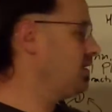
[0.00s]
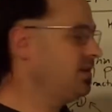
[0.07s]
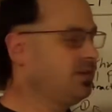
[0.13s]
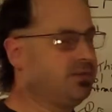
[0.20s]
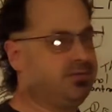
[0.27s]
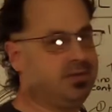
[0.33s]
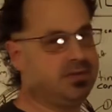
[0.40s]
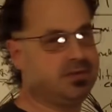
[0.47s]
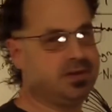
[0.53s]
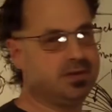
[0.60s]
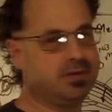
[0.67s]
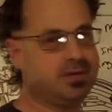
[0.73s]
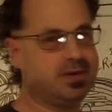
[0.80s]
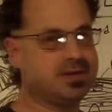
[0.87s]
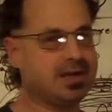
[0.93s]
and 115
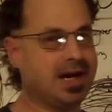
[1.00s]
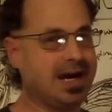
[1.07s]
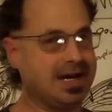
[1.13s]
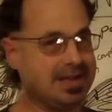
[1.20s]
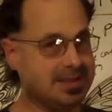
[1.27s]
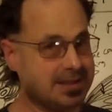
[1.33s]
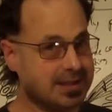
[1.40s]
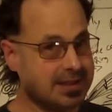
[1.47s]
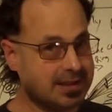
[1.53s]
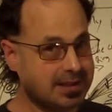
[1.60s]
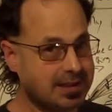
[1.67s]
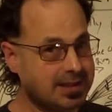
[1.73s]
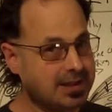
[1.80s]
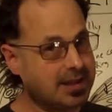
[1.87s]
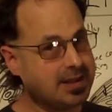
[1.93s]
degrees,
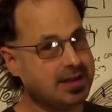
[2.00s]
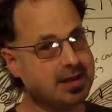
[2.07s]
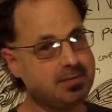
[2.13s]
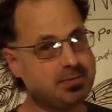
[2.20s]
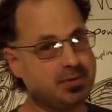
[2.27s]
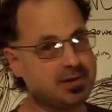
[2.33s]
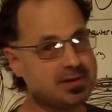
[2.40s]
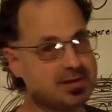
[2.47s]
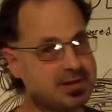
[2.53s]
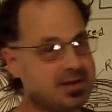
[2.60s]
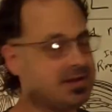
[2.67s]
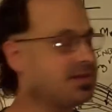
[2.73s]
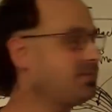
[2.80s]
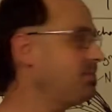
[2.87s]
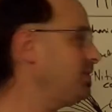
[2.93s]
ideally
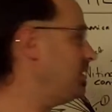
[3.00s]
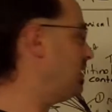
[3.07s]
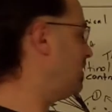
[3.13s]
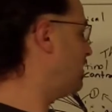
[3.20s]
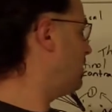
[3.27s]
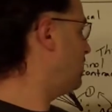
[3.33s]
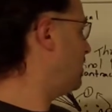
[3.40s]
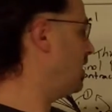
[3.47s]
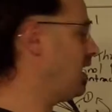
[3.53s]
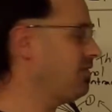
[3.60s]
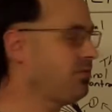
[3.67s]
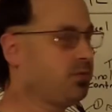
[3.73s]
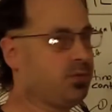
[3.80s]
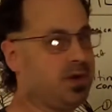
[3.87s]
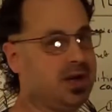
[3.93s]
98.6, but you're going to
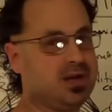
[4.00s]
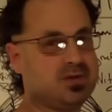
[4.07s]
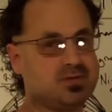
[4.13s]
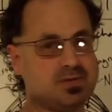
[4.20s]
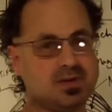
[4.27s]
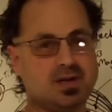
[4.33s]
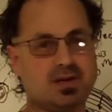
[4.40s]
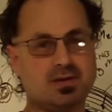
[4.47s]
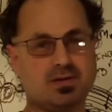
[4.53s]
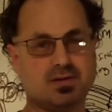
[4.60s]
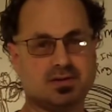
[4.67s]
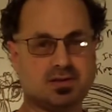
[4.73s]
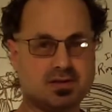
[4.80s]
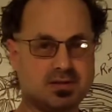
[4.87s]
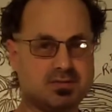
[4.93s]
have a range with nitinol.
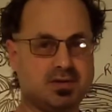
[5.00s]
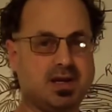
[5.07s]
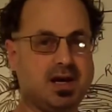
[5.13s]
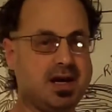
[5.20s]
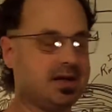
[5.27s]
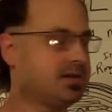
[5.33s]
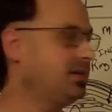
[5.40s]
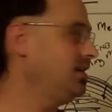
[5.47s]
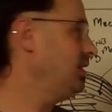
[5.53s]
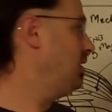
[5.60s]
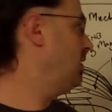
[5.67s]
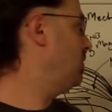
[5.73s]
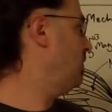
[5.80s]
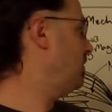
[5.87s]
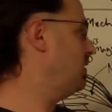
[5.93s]
It's going to react
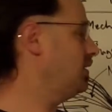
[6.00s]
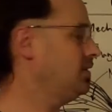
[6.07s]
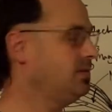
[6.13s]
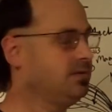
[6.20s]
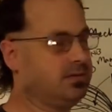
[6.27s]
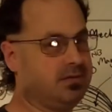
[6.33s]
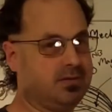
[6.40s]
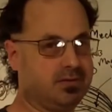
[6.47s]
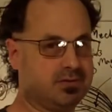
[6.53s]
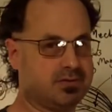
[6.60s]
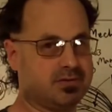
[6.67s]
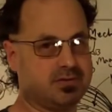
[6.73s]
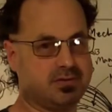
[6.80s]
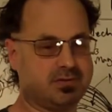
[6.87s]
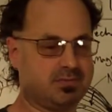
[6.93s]
within
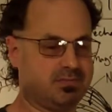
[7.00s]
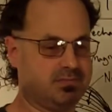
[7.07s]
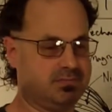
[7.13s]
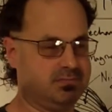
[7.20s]
those